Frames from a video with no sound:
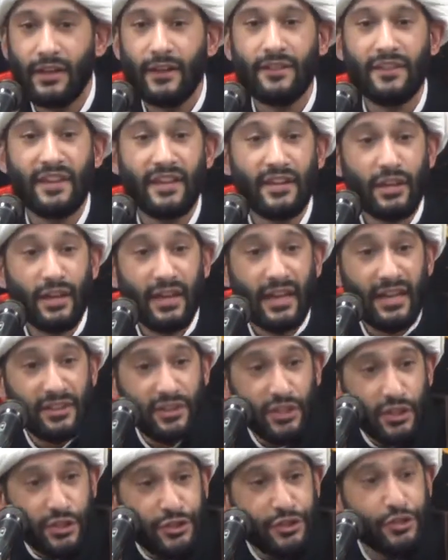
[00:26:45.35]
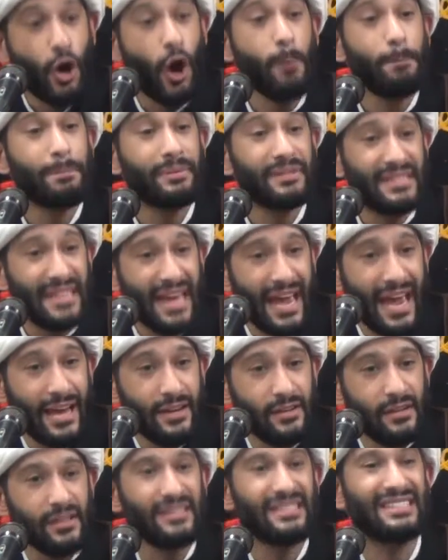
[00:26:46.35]
that in the top
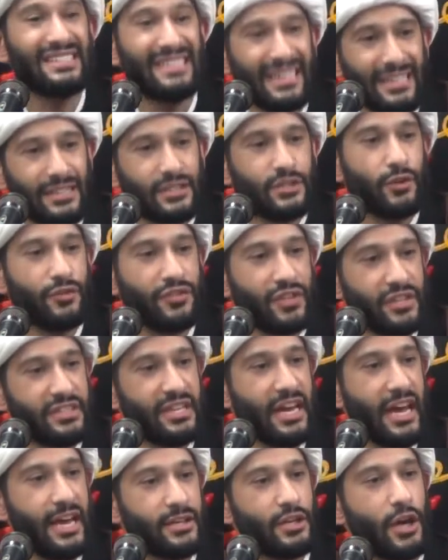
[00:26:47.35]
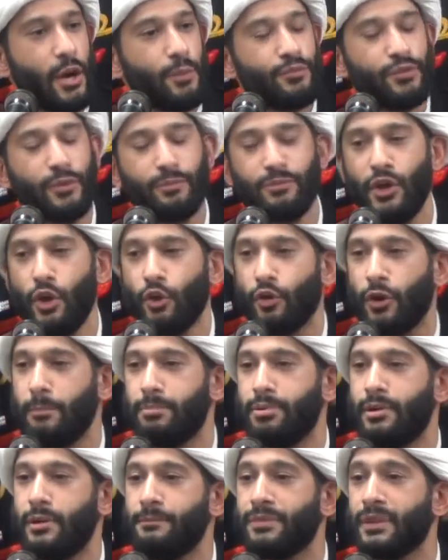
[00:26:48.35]
10, 6 of the 10 come from Europe.
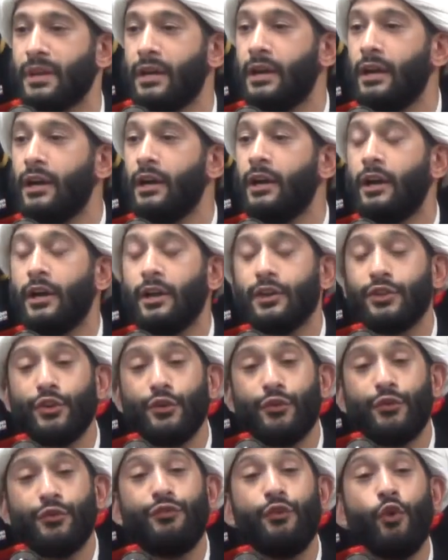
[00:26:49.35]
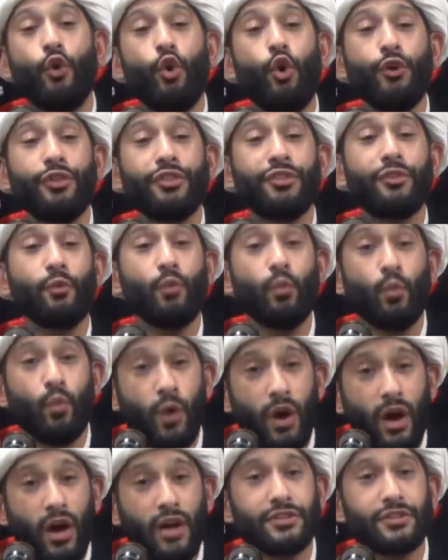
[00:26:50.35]
The 4th
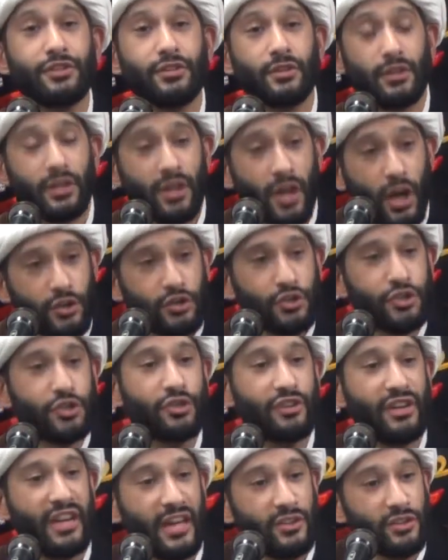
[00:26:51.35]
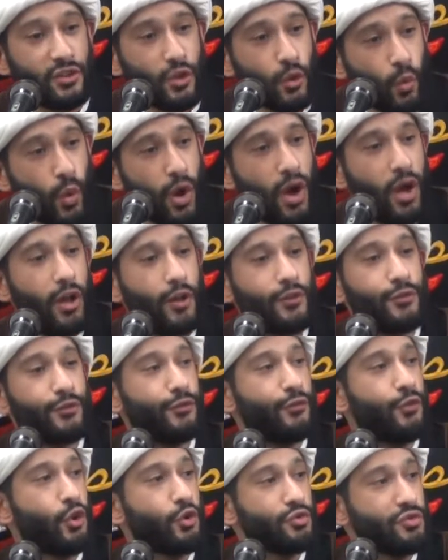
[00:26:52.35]
worst country in the world
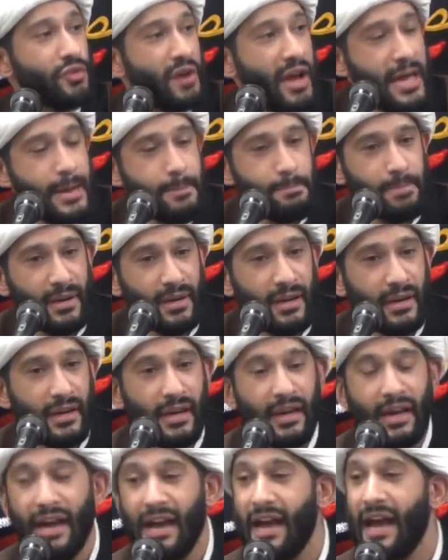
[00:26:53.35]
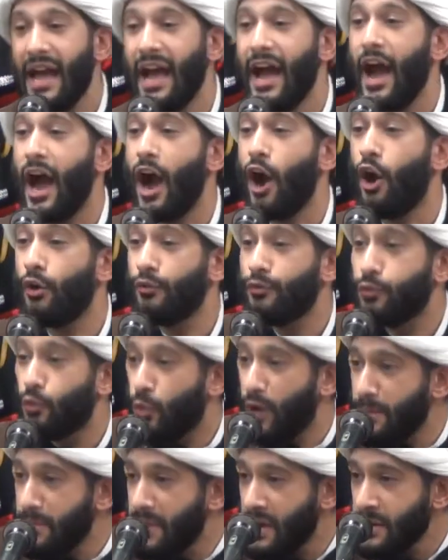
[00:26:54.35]
for rape of
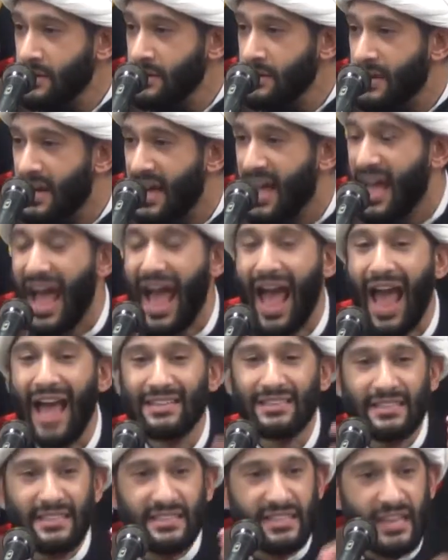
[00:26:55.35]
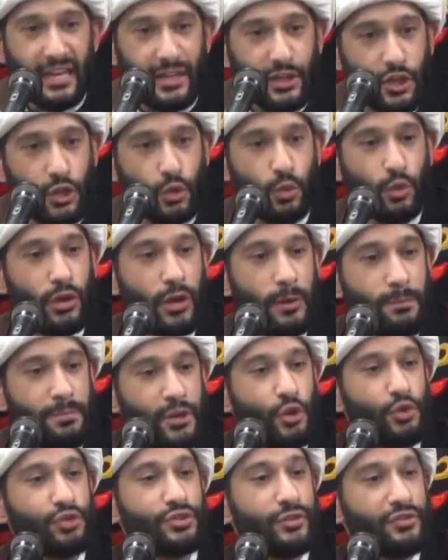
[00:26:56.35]
women and sexual
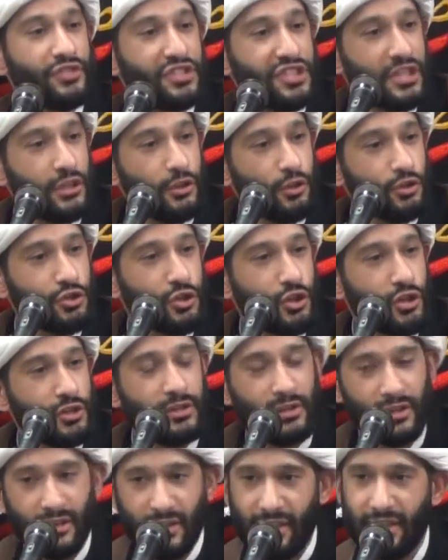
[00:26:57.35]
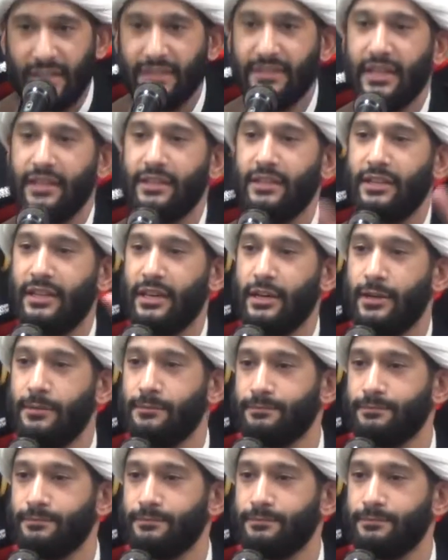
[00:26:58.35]
abuse of children is India.